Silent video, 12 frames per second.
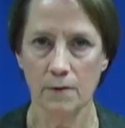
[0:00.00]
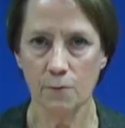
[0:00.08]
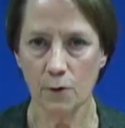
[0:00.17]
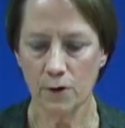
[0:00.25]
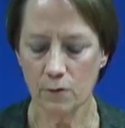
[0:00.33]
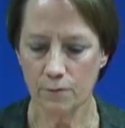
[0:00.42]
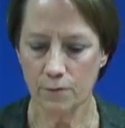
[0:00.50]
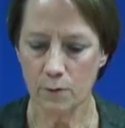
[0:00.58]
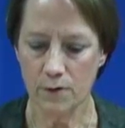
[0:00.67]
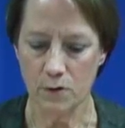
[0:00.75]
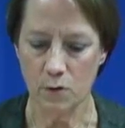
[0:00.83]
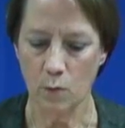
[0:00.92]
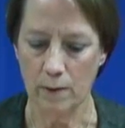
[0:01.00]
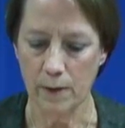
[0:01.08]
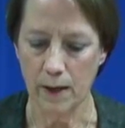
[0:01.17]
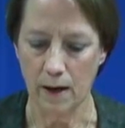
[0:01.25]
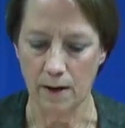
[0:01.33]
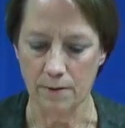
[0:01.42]
Before you view this
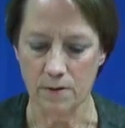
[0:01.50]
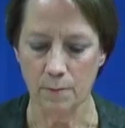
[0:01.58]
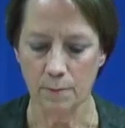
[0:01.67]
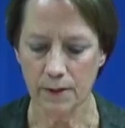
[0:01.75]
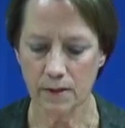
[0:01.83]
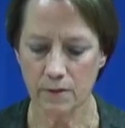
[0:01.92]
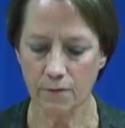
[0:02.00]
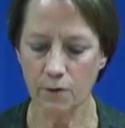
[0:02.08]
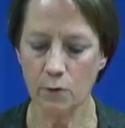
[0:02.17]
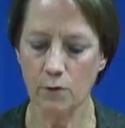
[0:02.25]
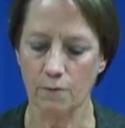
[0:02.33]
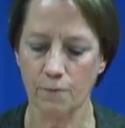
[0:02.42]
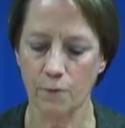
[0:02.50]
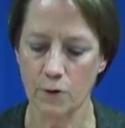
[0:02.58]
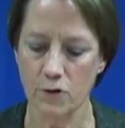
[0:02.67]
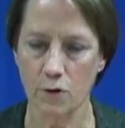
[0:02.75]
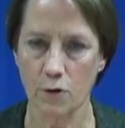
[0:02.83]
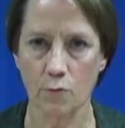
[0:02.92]
webcast, please view the
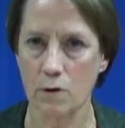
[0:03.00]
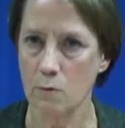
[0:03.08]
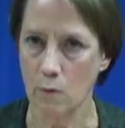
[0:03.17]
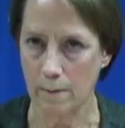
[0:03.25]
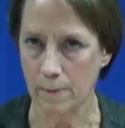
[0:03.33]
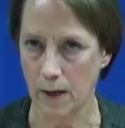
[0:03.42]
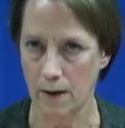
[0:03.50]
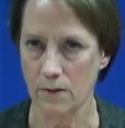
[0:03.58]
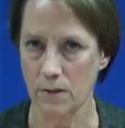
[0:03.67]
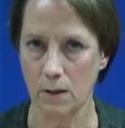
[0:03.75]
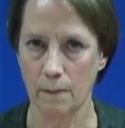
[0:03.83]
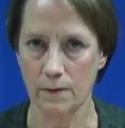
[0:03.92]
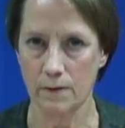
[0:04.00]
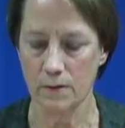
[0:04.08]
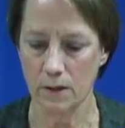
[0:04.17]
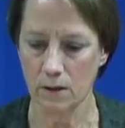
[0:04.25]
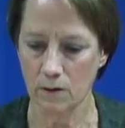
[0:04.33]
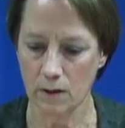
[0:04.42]
first 3 webcasts in
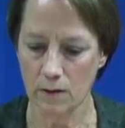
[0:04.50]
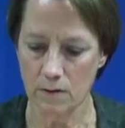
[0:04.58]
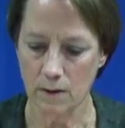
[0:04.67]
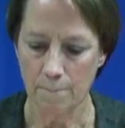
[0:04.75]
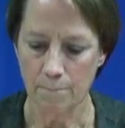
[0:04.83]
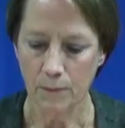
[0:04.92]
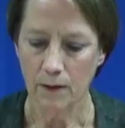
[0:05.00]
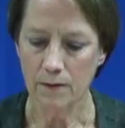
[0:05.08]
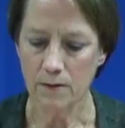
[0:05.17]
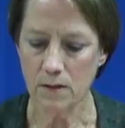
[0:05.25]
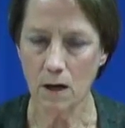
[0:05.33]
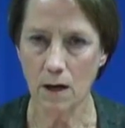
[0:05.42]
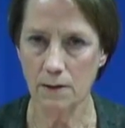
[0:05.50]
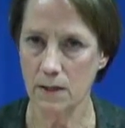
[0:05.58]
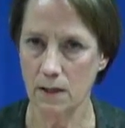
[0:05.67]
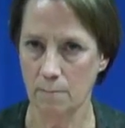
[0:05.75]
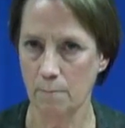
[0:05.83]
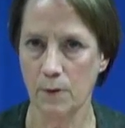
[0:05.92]
this series. This
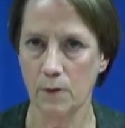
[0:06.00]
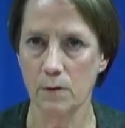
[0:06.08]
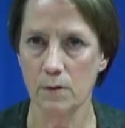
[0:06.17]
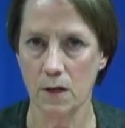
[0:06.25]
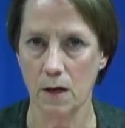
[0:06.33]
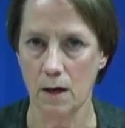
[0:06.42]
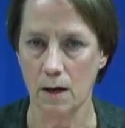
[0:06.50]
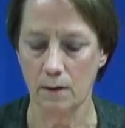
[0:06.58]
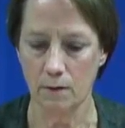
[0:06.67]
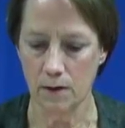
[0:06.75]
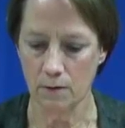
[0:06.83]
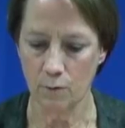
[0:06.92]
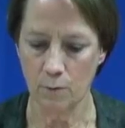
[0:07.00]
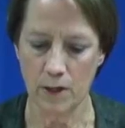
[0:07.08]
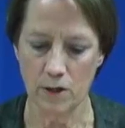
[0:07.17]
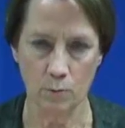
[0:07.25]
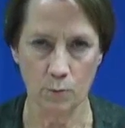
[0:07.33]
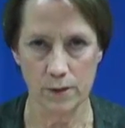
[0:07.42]
content builds on the
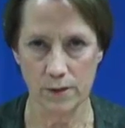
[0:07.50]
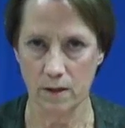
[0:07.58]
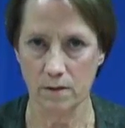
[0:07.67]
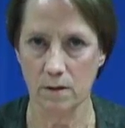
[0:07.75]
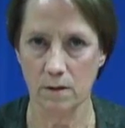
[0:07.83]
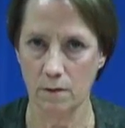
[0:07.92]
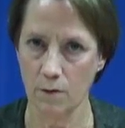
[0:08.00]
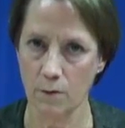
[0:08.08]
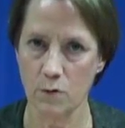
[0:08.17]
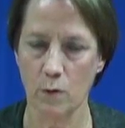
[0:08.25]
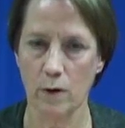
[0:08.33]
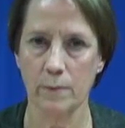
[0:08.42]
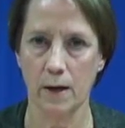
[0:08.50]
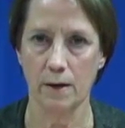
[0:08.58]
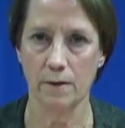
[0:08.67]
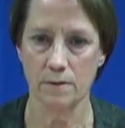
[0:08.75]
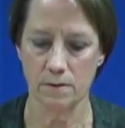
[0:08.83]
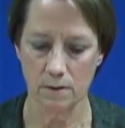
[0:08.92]
information presented in those
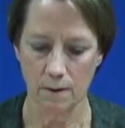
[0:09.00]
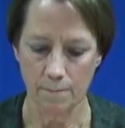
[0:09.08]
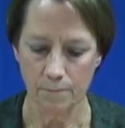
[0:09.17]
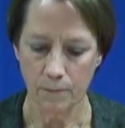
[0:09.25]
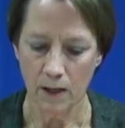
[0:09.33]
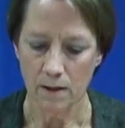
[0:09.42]
webcasts.